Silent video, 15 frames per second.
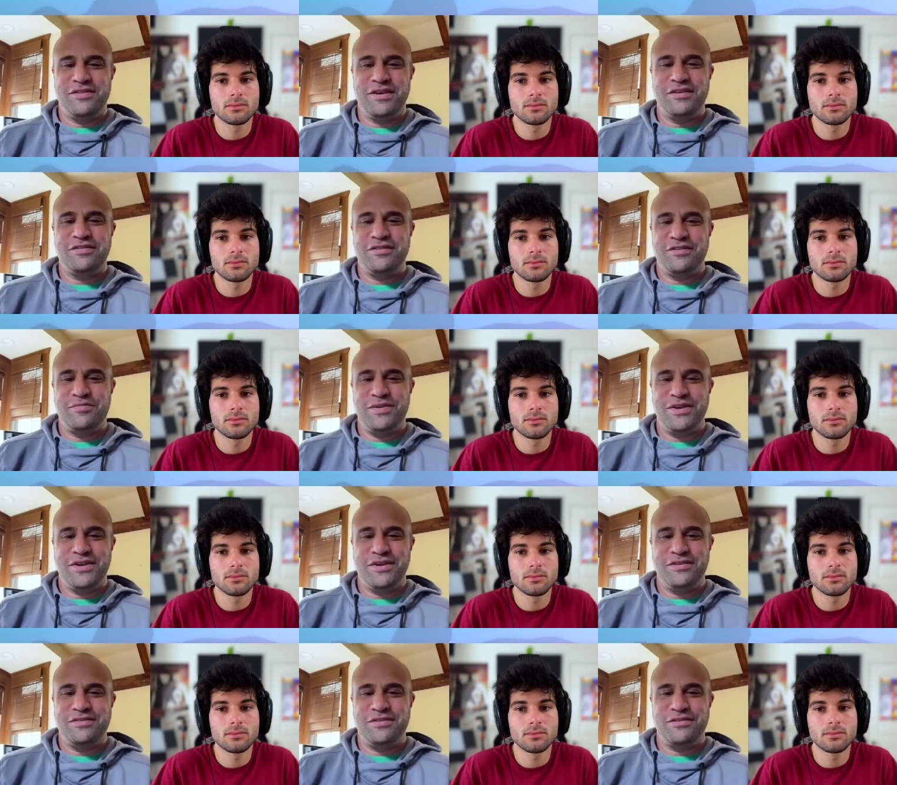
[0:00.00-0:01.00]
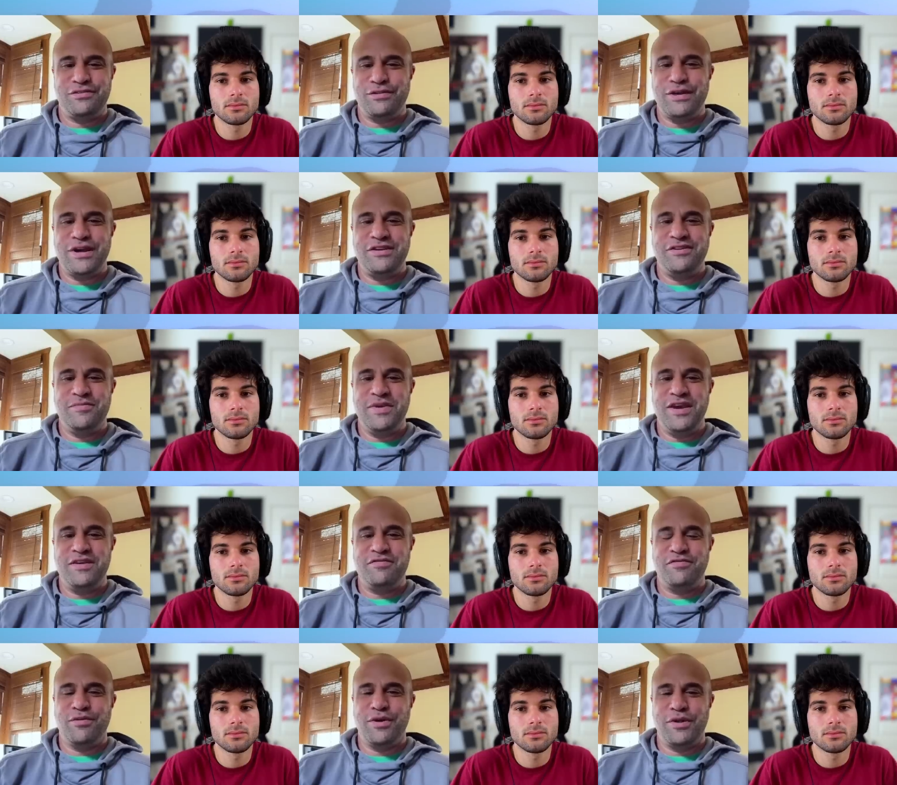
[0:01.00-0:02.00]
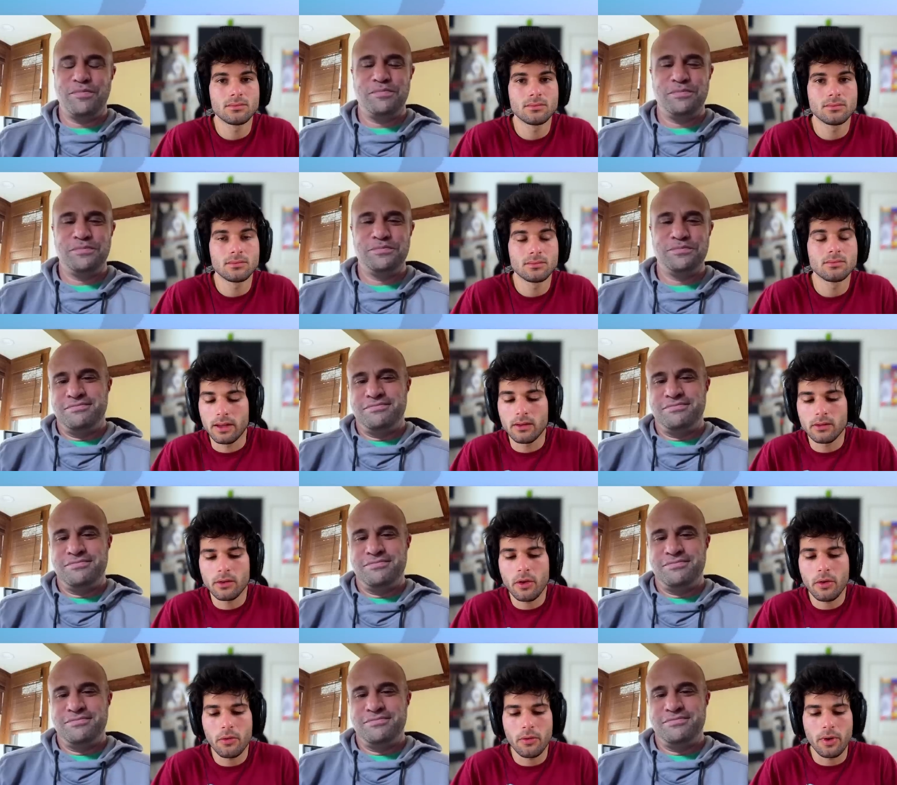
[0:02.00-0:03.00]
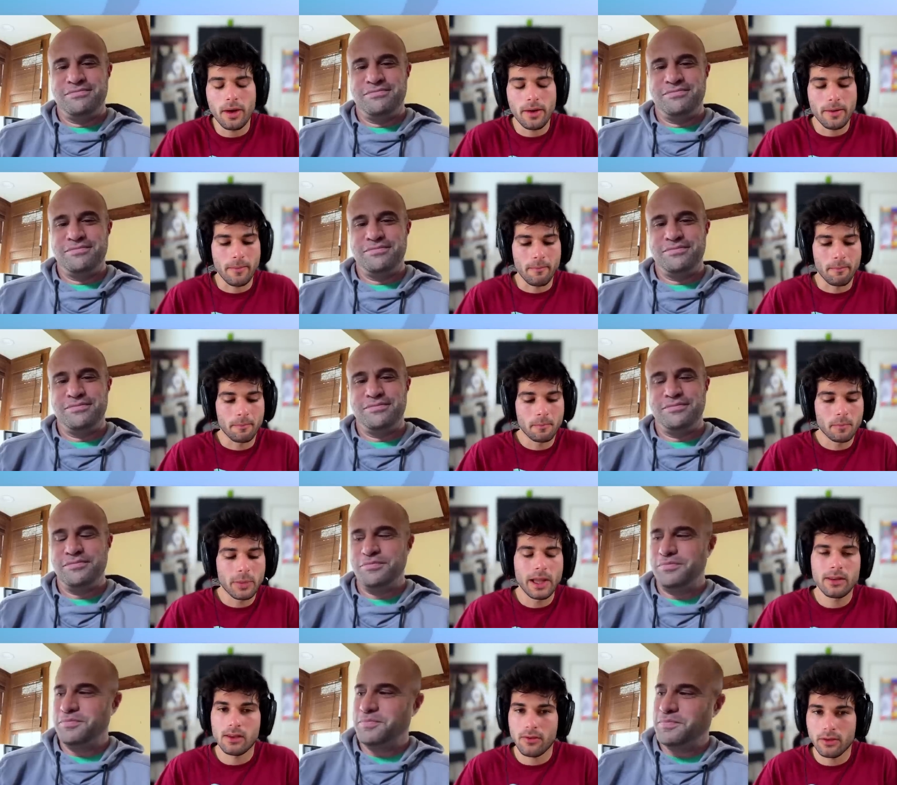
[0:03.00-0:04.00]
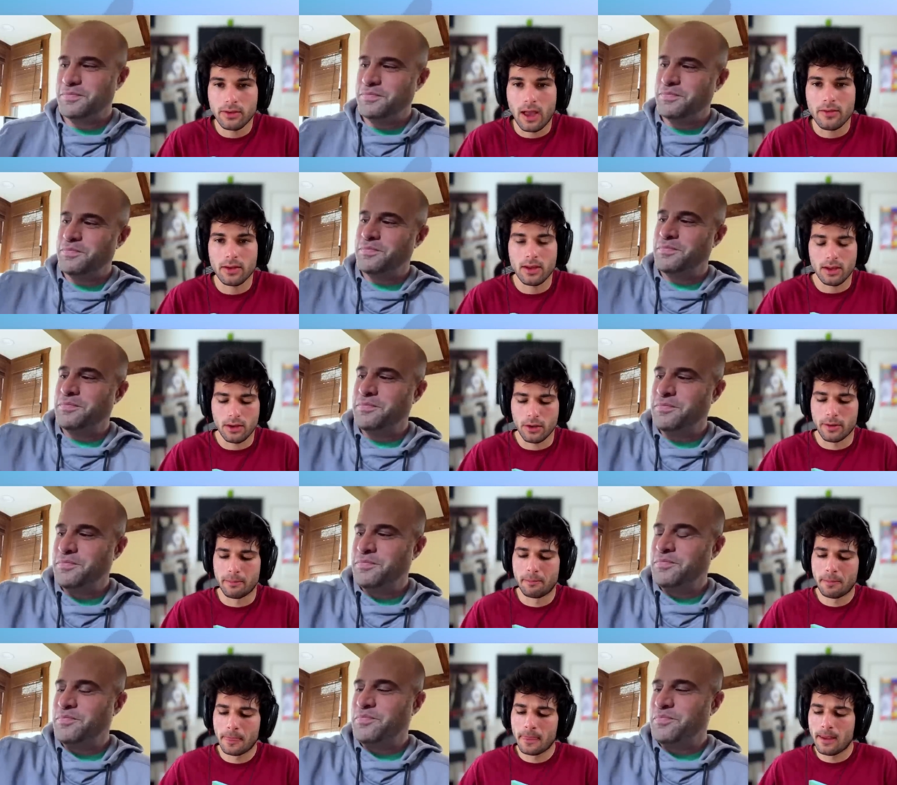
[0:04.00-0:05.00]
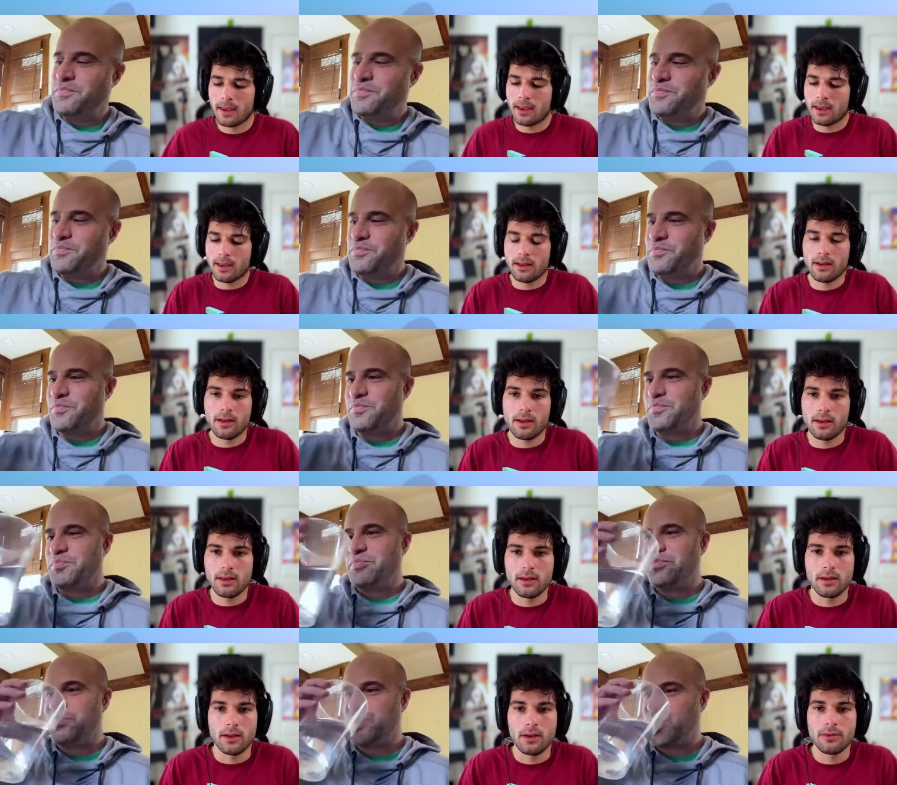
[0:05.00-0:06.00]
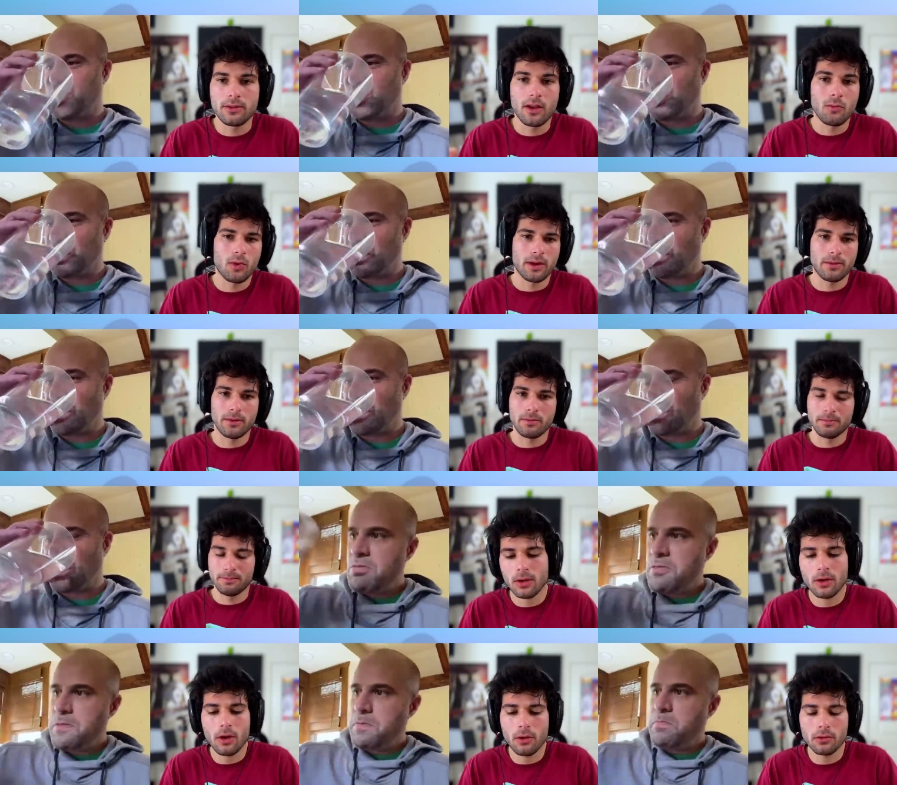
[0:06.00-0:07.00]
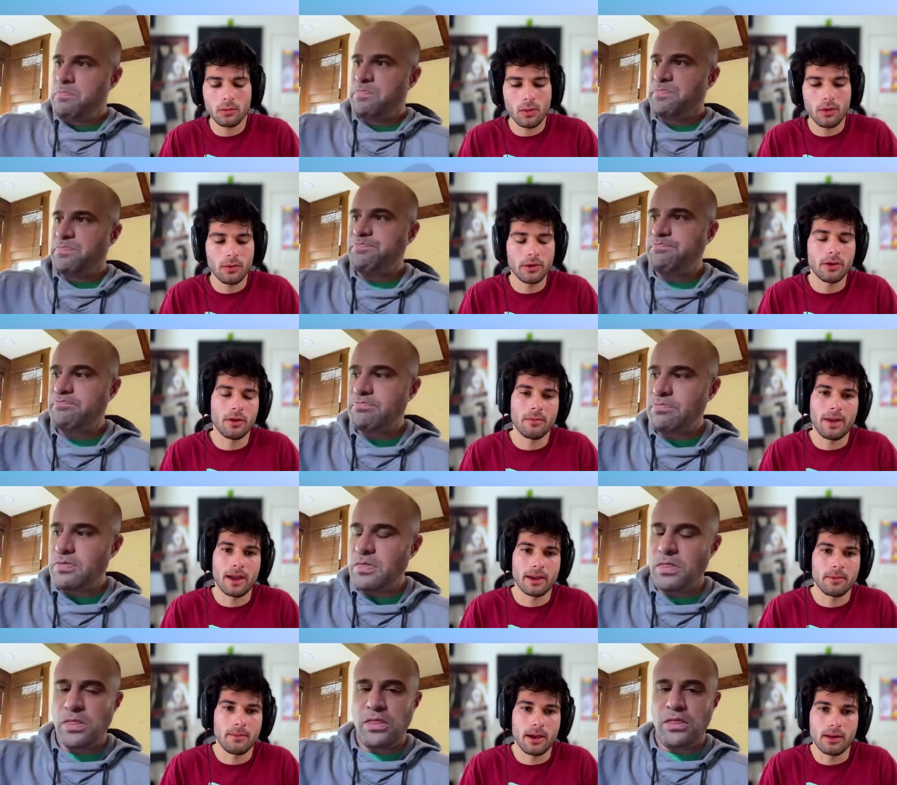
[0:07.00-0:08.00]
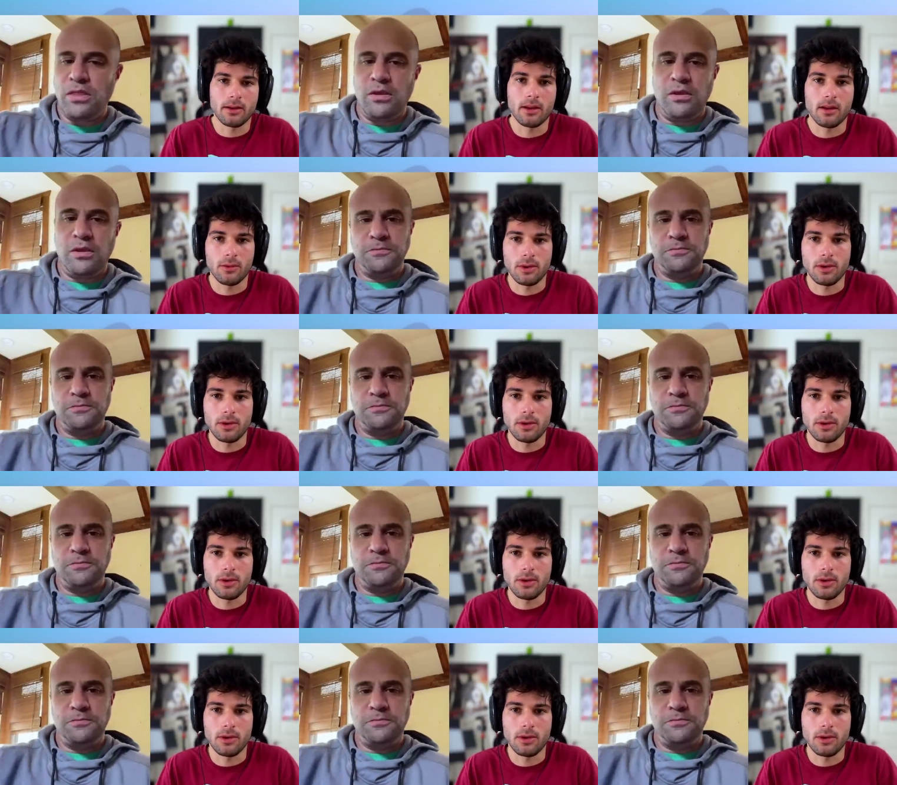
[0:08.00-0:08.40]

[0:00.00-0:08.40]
Speaker 1: exist is because there's a lot of demand for it.
Speaker 2: And so, um, playing devil's advocate here, if someone goes, well, you know, back in my day,